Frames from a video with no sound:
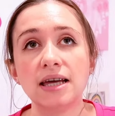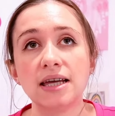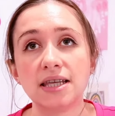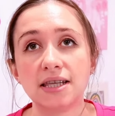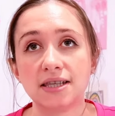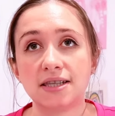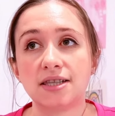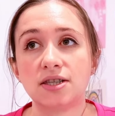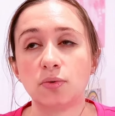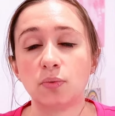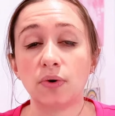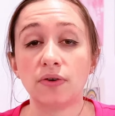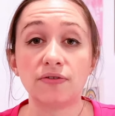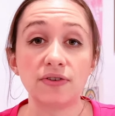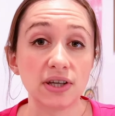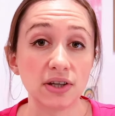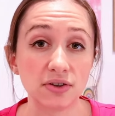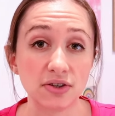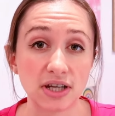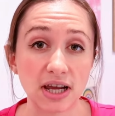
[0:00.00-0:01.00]
is the
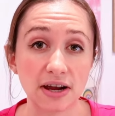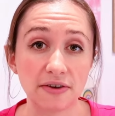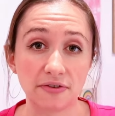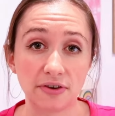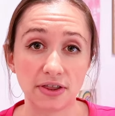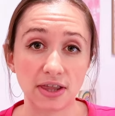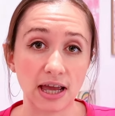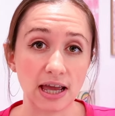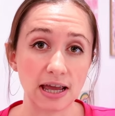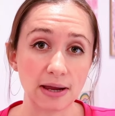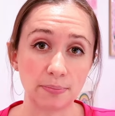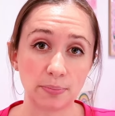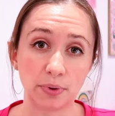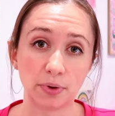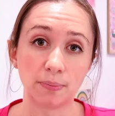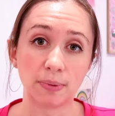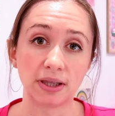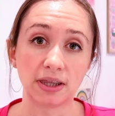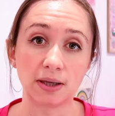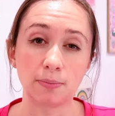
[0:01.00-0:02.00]
reveal day for the
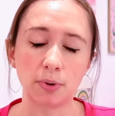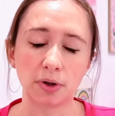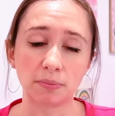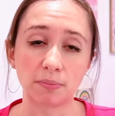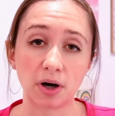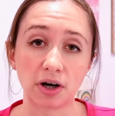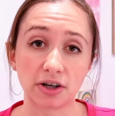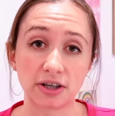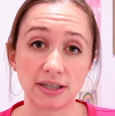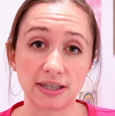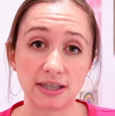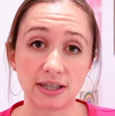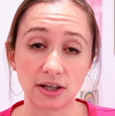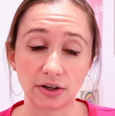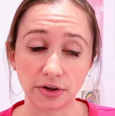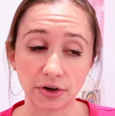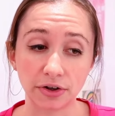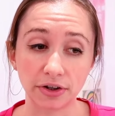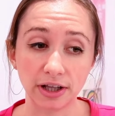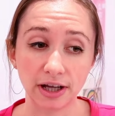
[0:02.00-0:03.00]
April monthly bookmark and
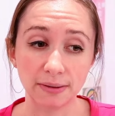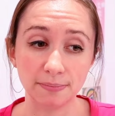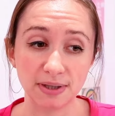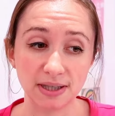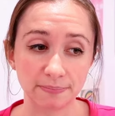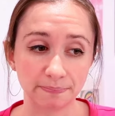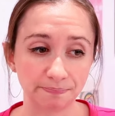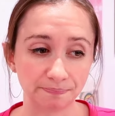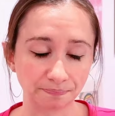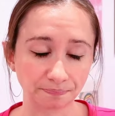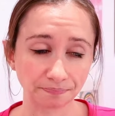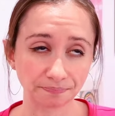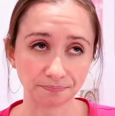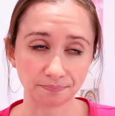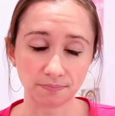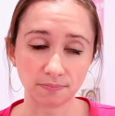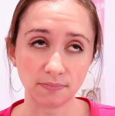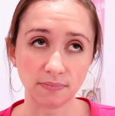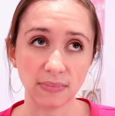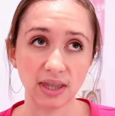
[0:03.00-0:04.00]
sticker clubs
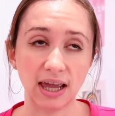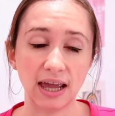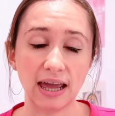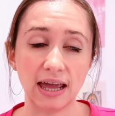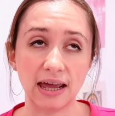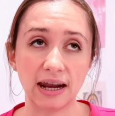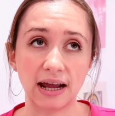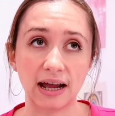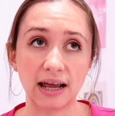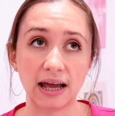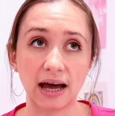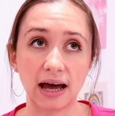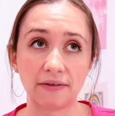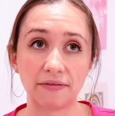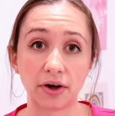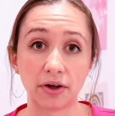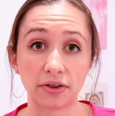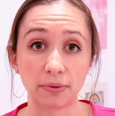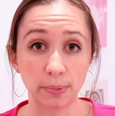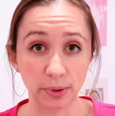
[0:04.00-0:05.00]
and I
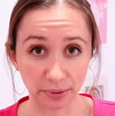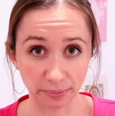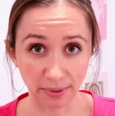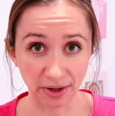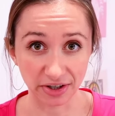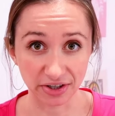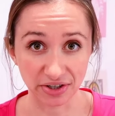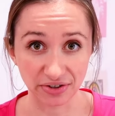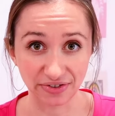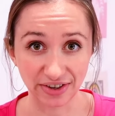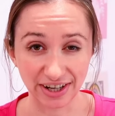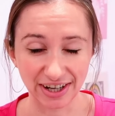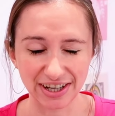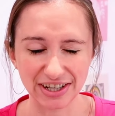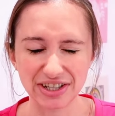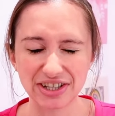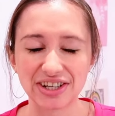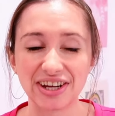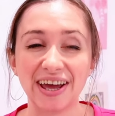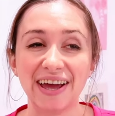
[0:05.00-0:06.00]
have all the bookmarks
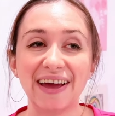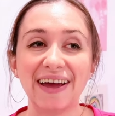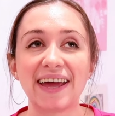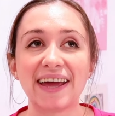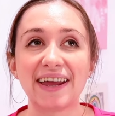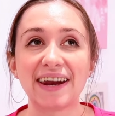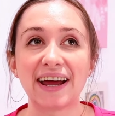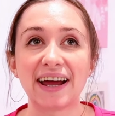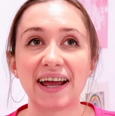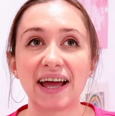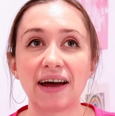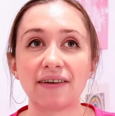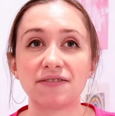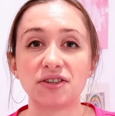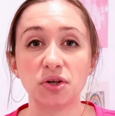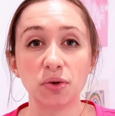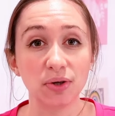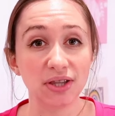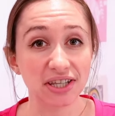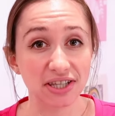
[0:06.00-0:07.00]
finished and I have
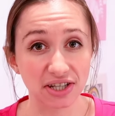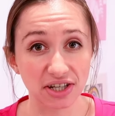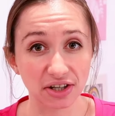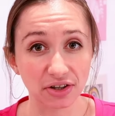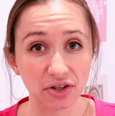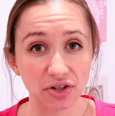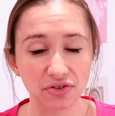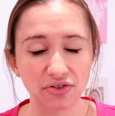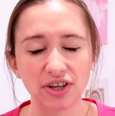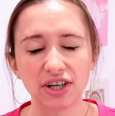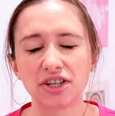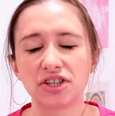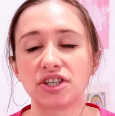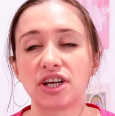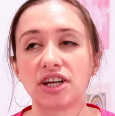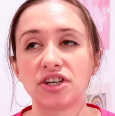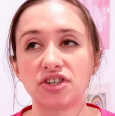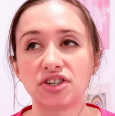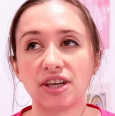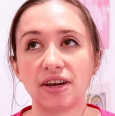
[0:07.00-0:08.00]
two of the stickers finished.
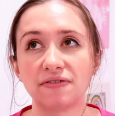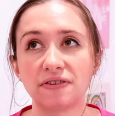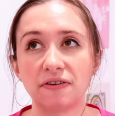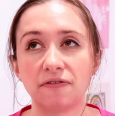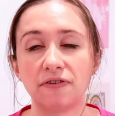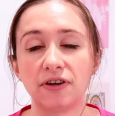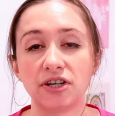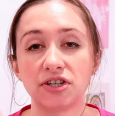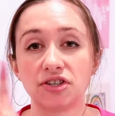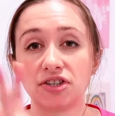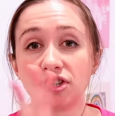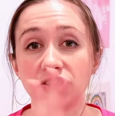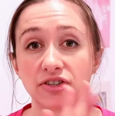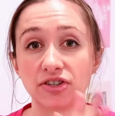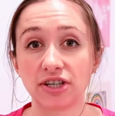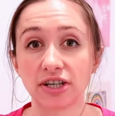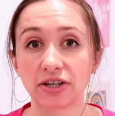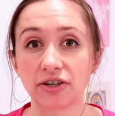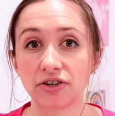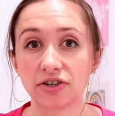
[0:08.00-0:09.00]
I just have to finish the
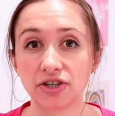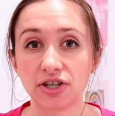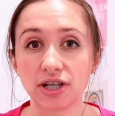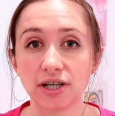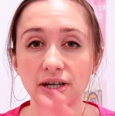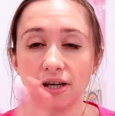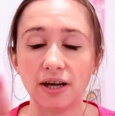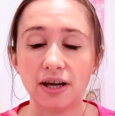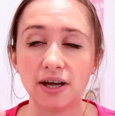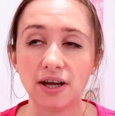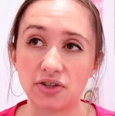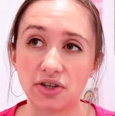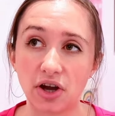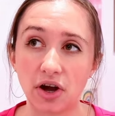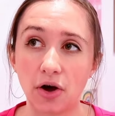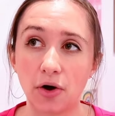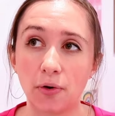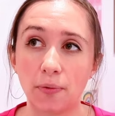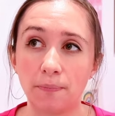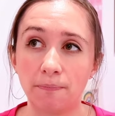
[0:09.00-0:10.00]
sticker sheet.
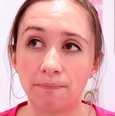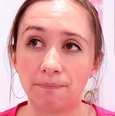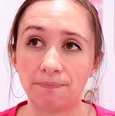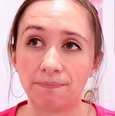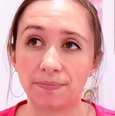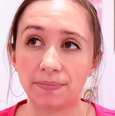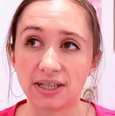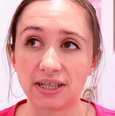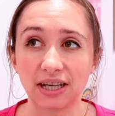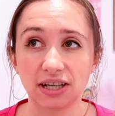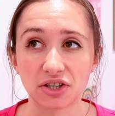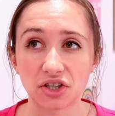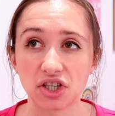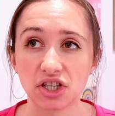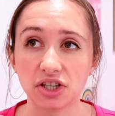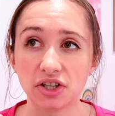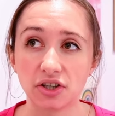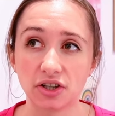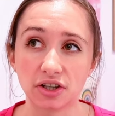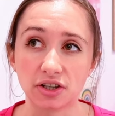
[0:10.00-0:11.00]
So that's
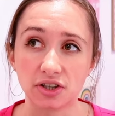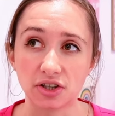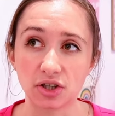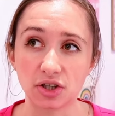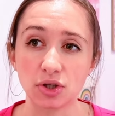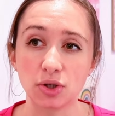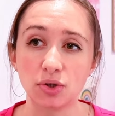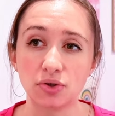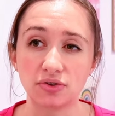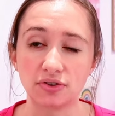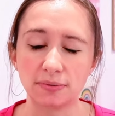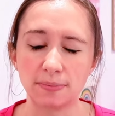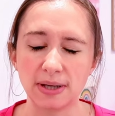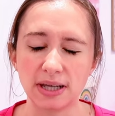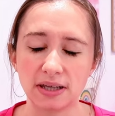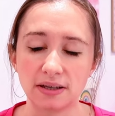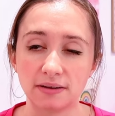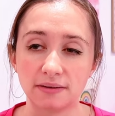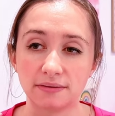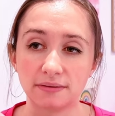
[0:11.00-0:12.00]
actually a good excuse for
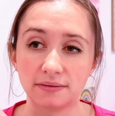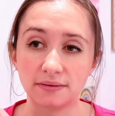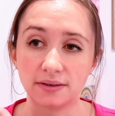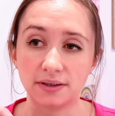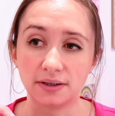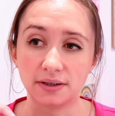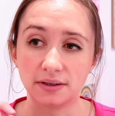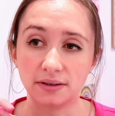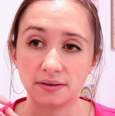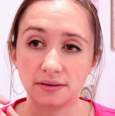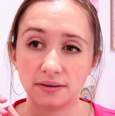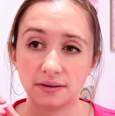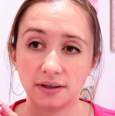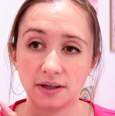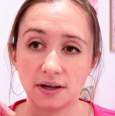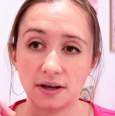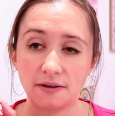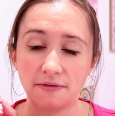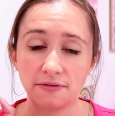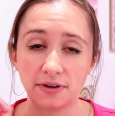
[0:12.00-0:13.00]
me to
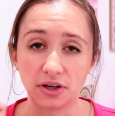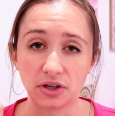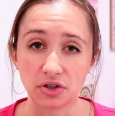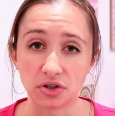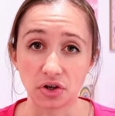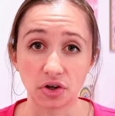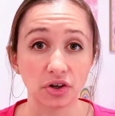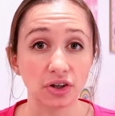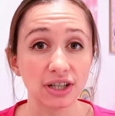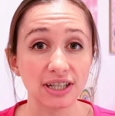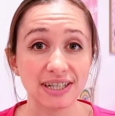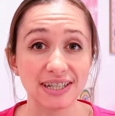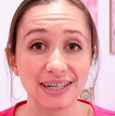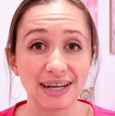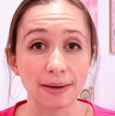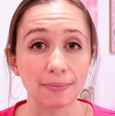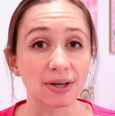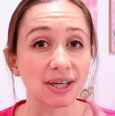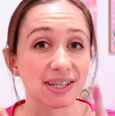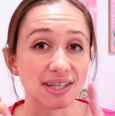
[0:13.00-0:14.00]
finish early
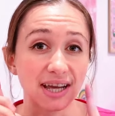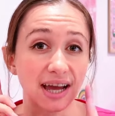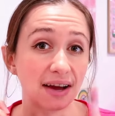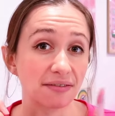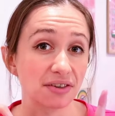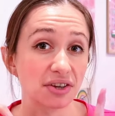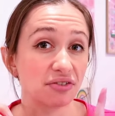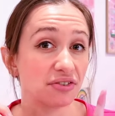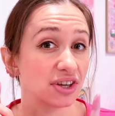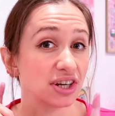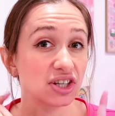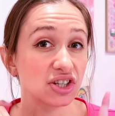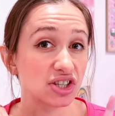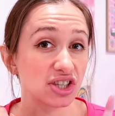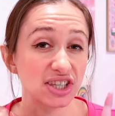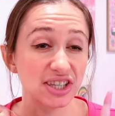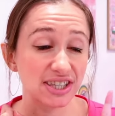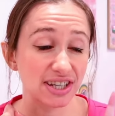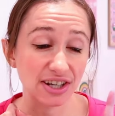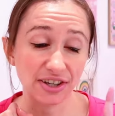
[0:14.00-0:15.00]
today because I have to finish
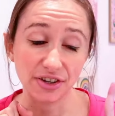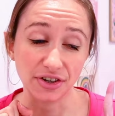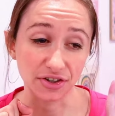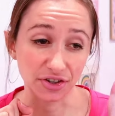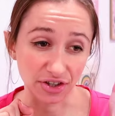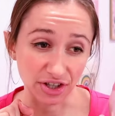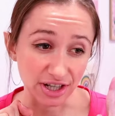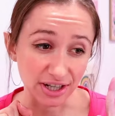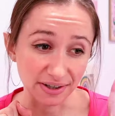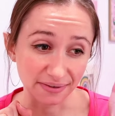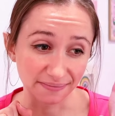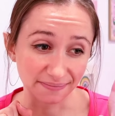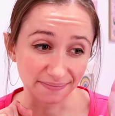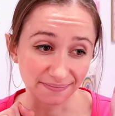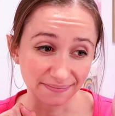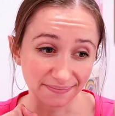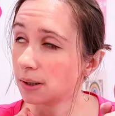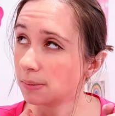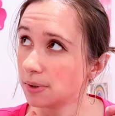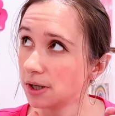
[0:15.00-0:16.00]
the sticker sheet.
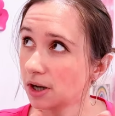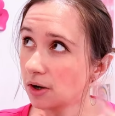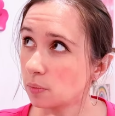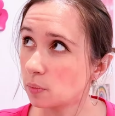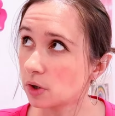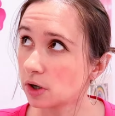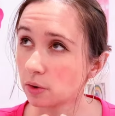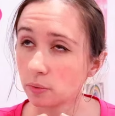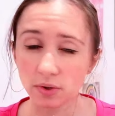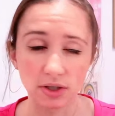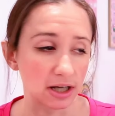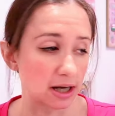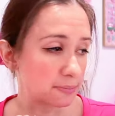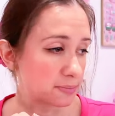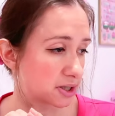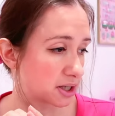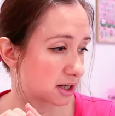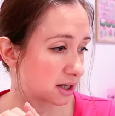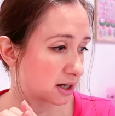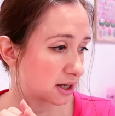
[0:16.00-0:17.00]
Maybe I'll work, what time
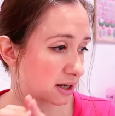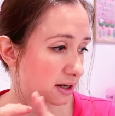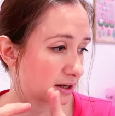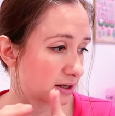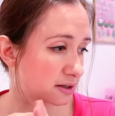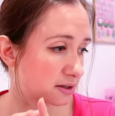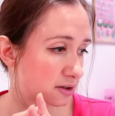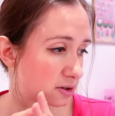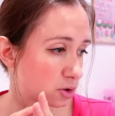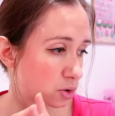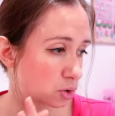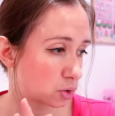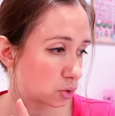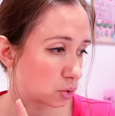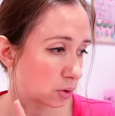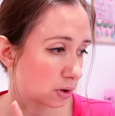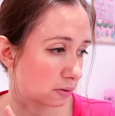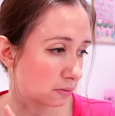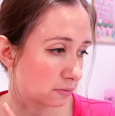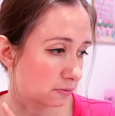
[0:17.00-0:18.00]
is it? It is
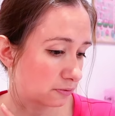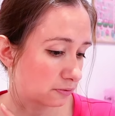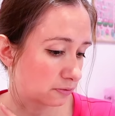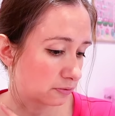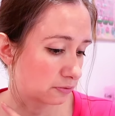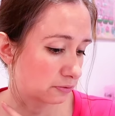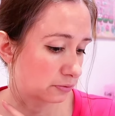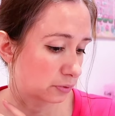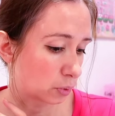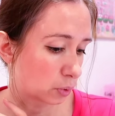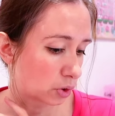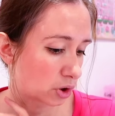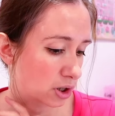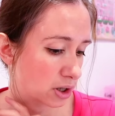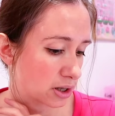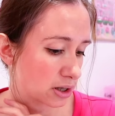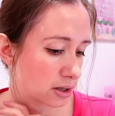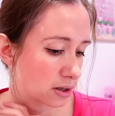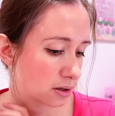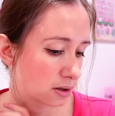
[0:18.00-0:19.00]
12
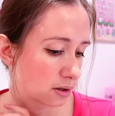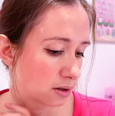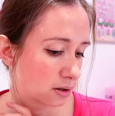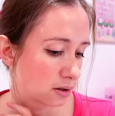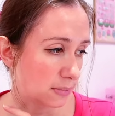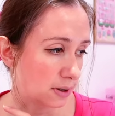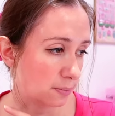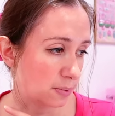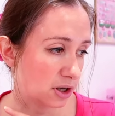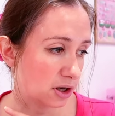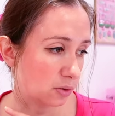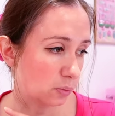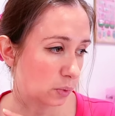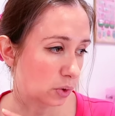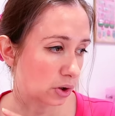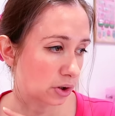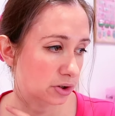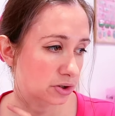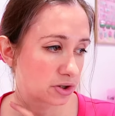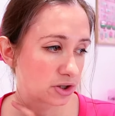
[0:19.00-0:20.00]
40. Maybe I'll
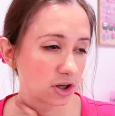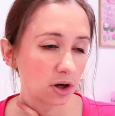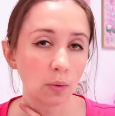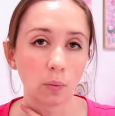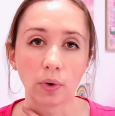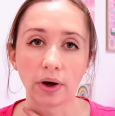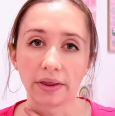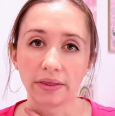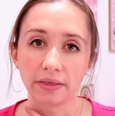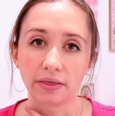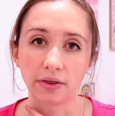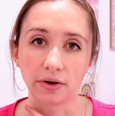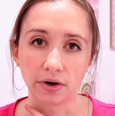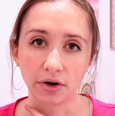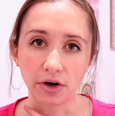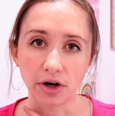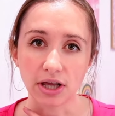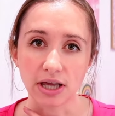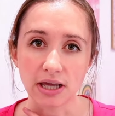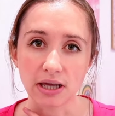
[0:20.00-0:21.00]
work till
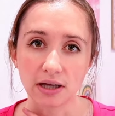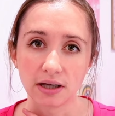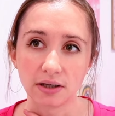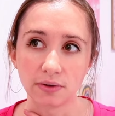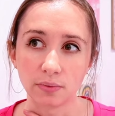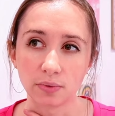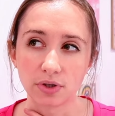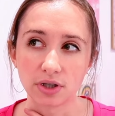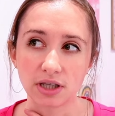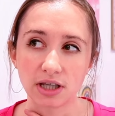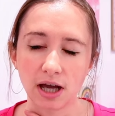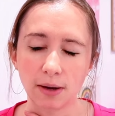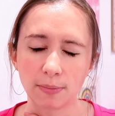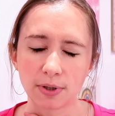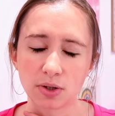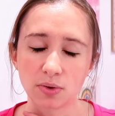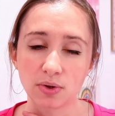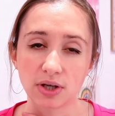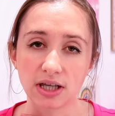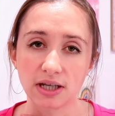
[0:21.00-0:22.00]
1.30. We'll see how
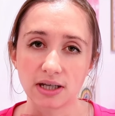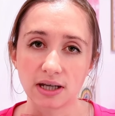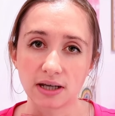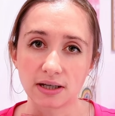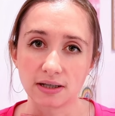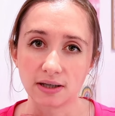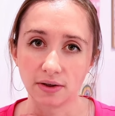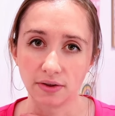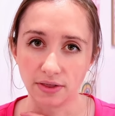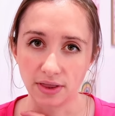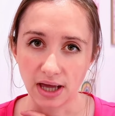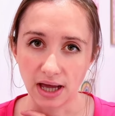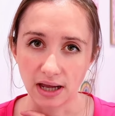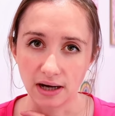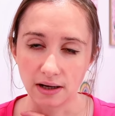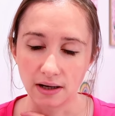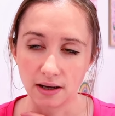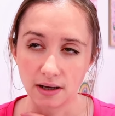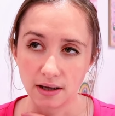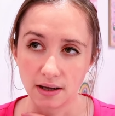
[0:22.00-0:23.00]
much we get done till
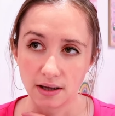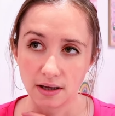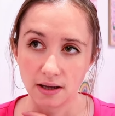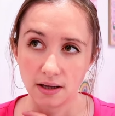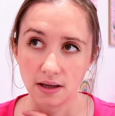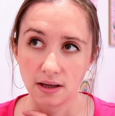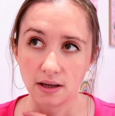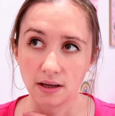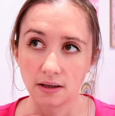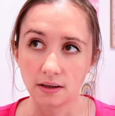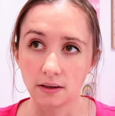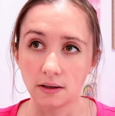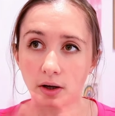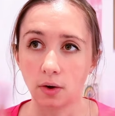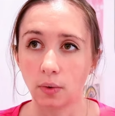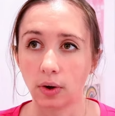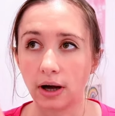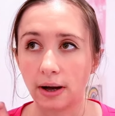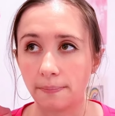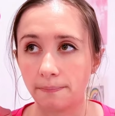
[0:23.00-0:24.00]
then.
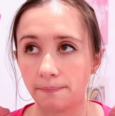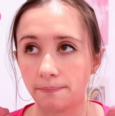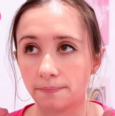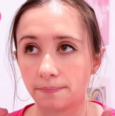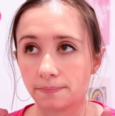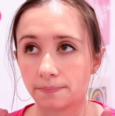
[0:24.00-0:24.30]
Go up,